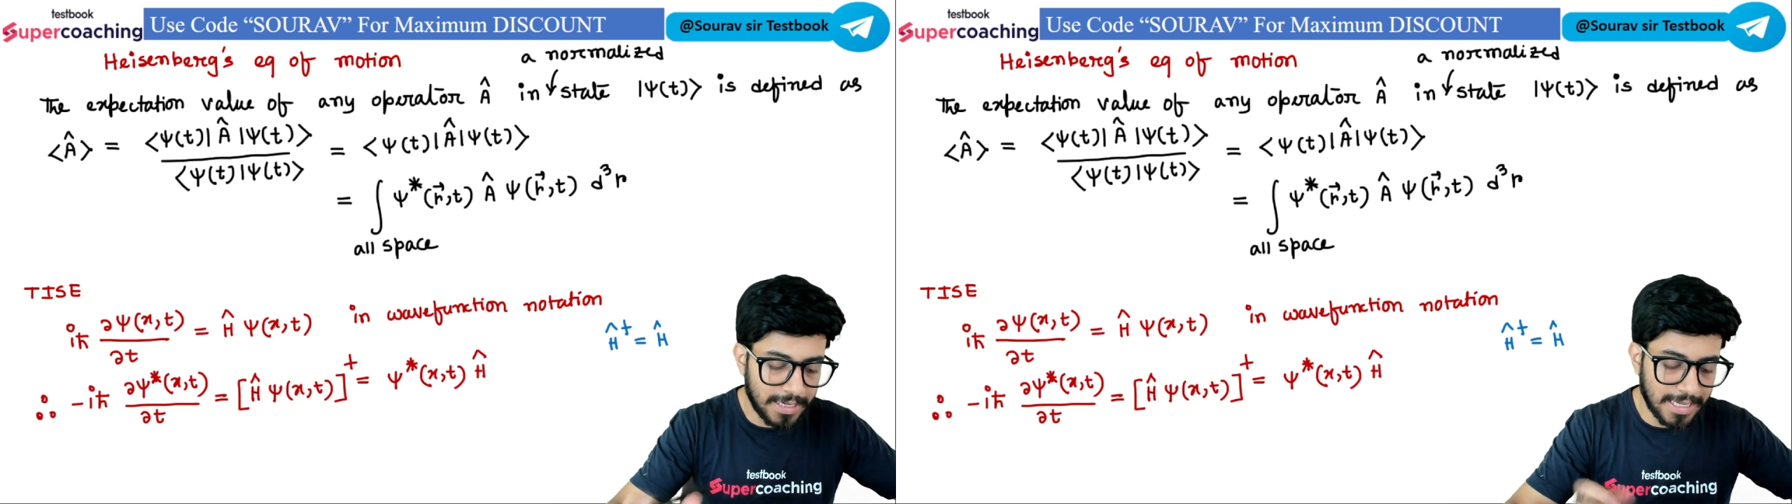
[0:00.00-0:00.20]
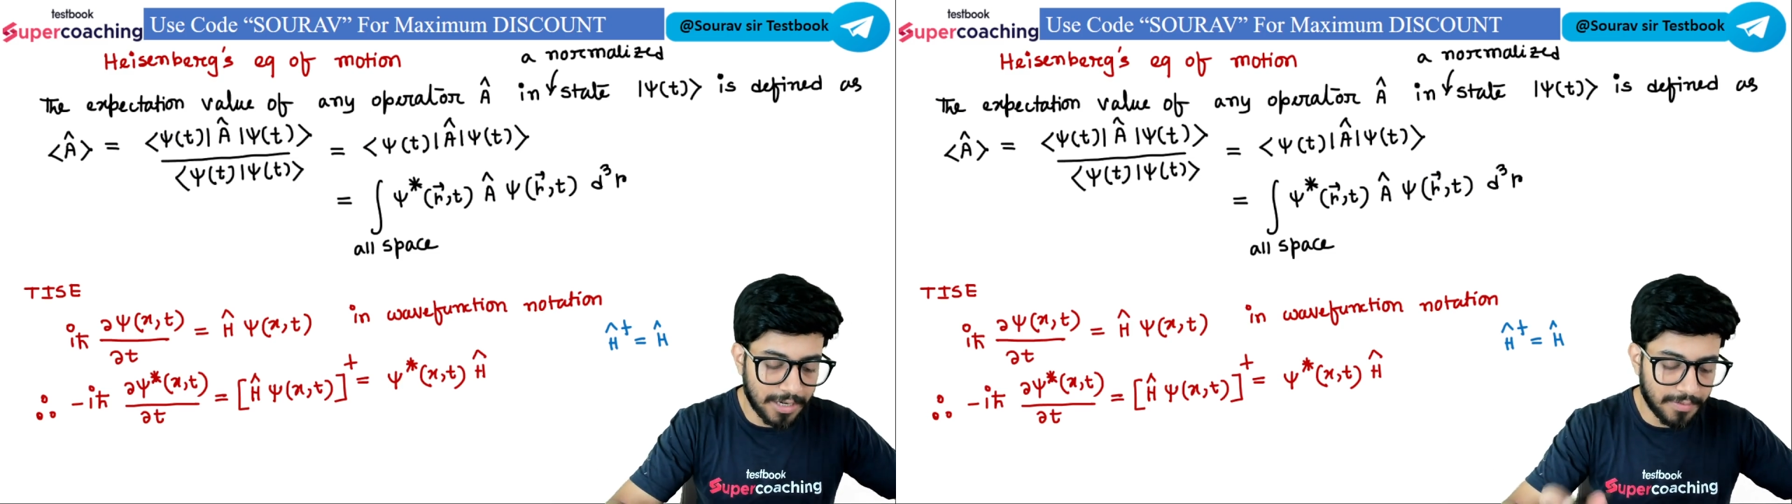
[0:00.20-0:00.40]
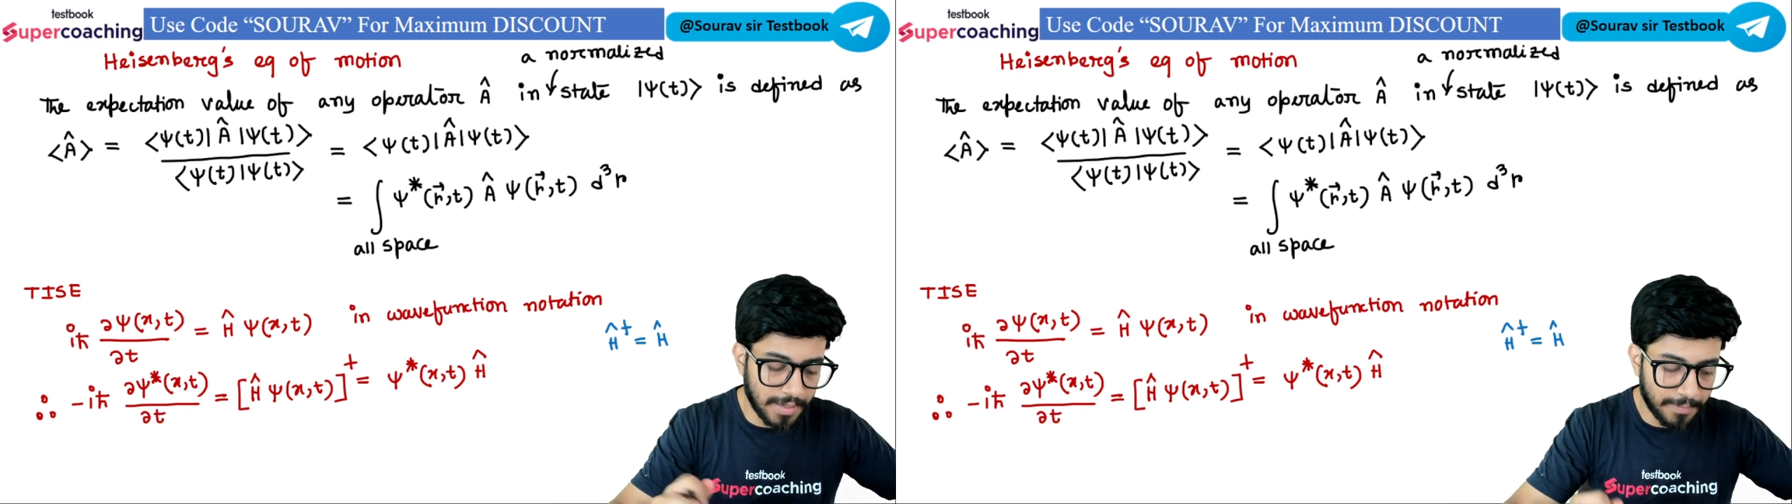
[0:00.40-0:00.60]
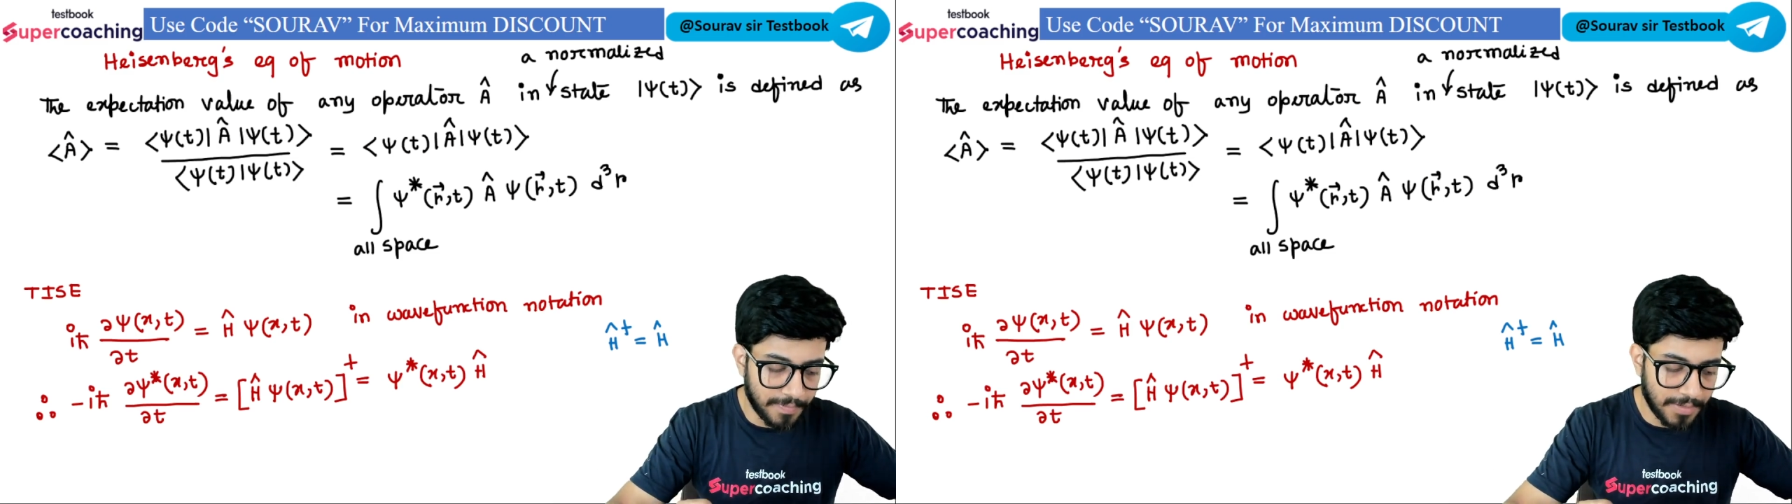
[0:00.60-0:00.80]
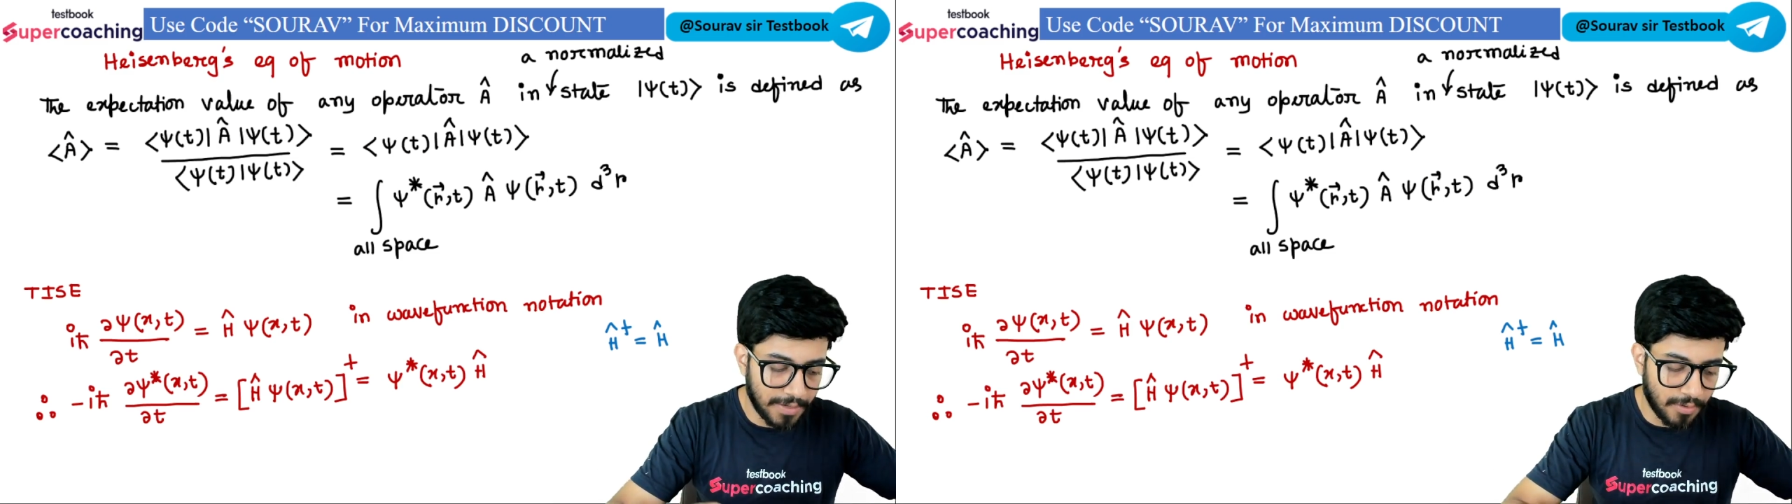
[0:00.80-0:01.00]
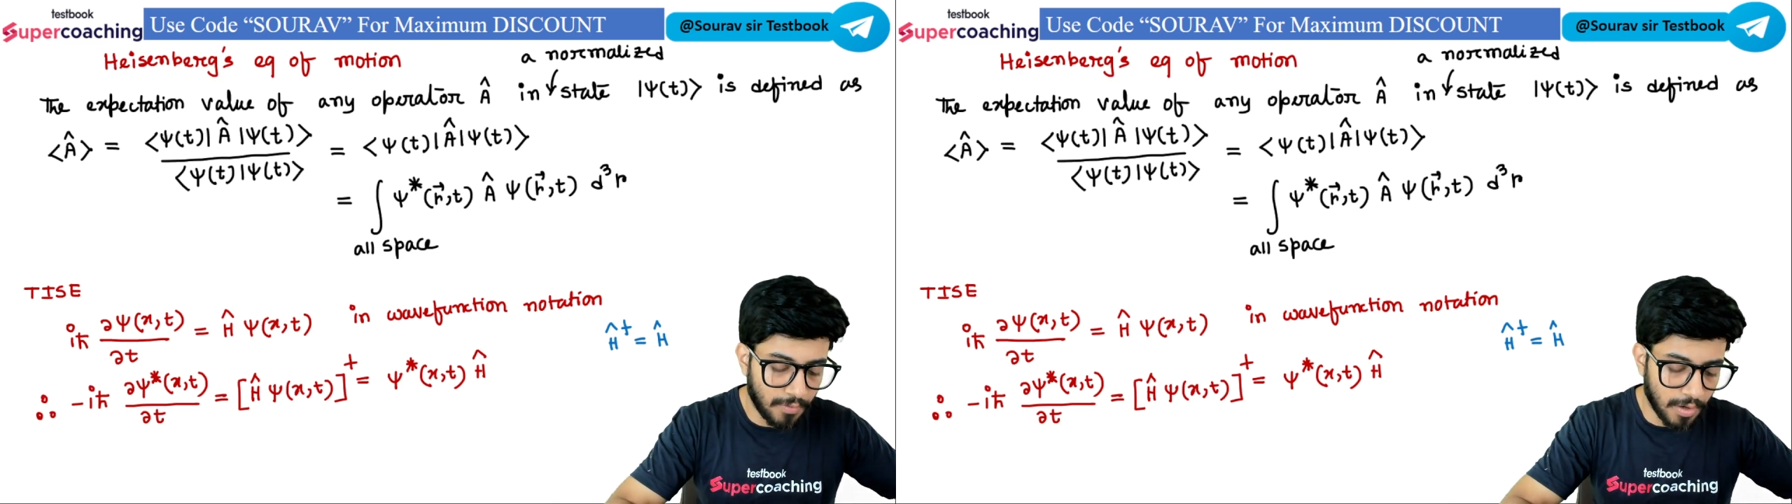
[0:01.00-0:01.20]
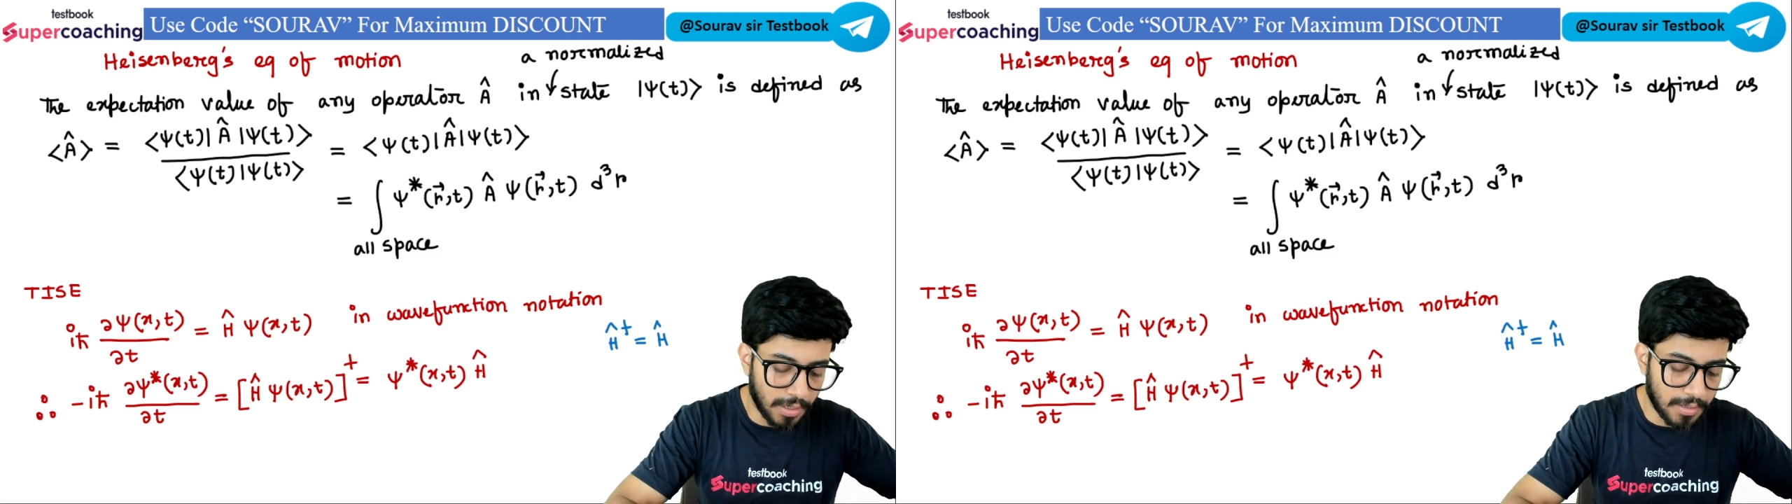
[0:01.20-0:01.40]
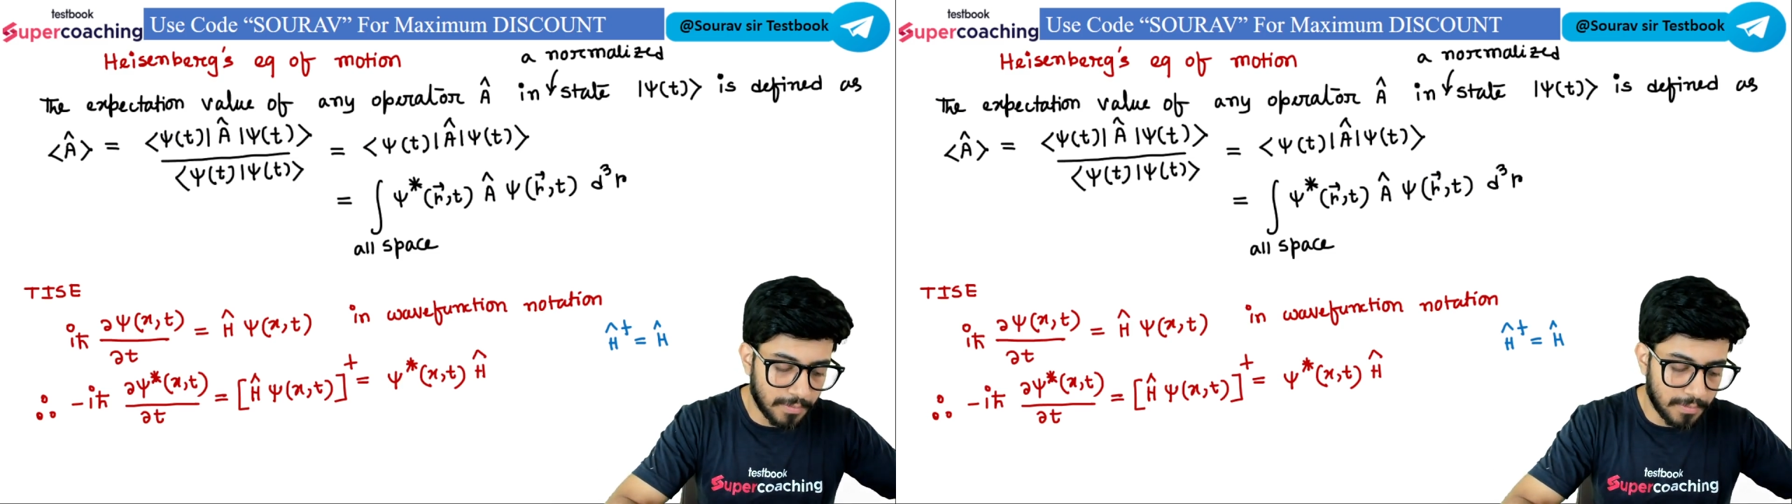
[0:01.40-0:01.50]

that if you want.